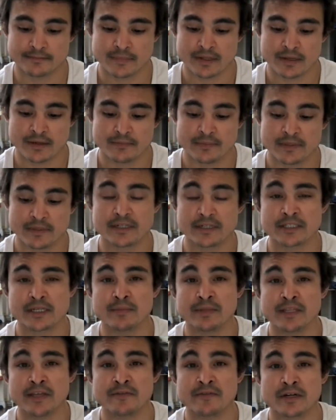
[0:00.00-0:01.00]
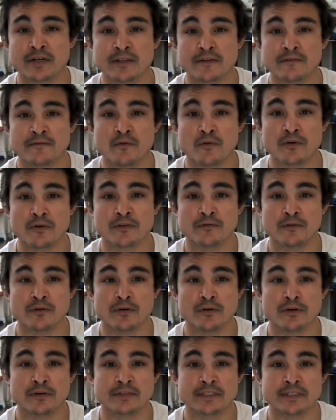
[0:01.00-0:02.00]
because I'm living on the fourth
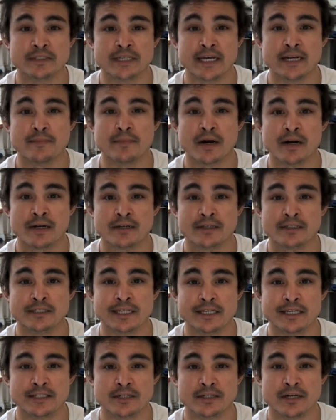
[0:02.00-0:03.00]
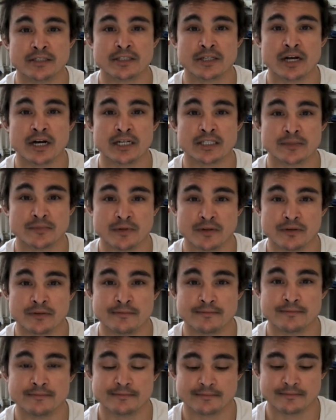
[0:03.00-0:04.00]
floor of Santa Monica St. John's Hospital.
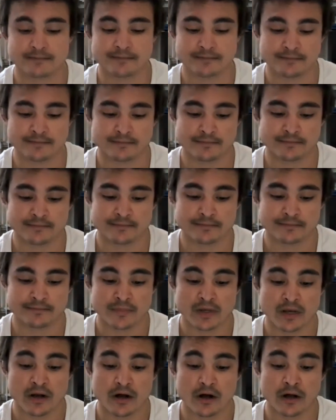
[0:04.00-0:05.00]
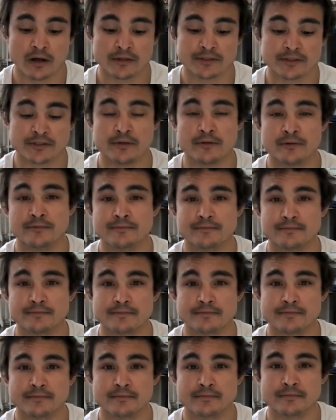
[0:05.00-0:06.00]
Also,
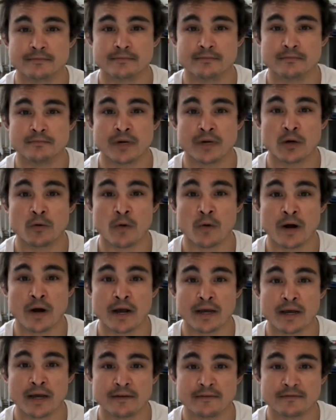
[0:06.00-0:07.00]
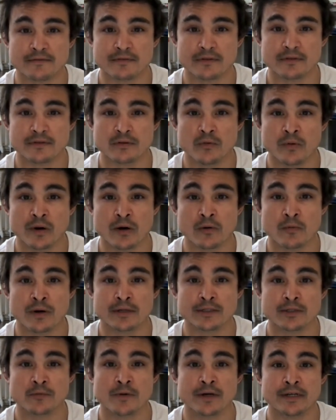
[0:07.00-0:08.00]
my wife, who I
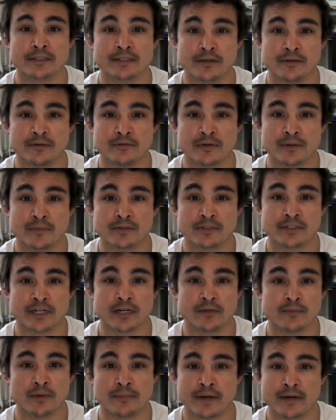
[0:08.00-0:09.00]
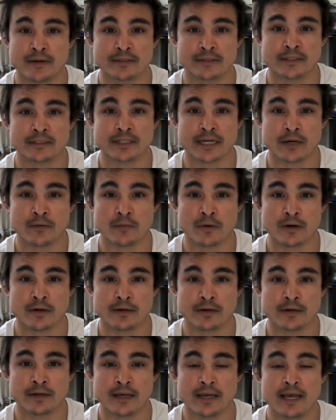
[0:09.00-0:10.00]
wanted to rescue from her terrible parents in
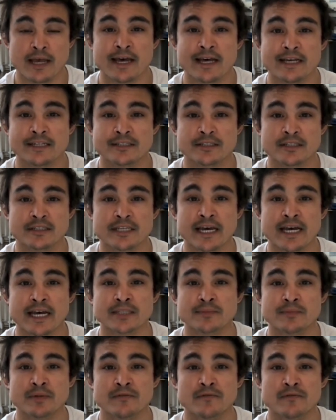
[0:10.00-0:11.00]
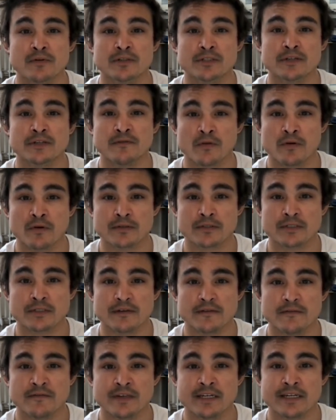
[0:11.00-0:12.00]
Taiwan, has just asked me for a divorce
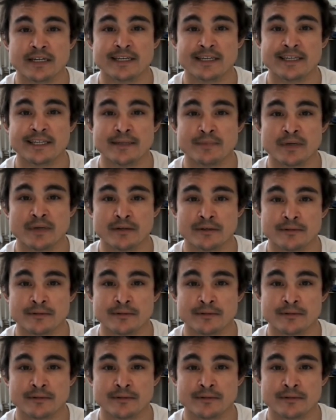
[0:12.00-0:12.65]
via email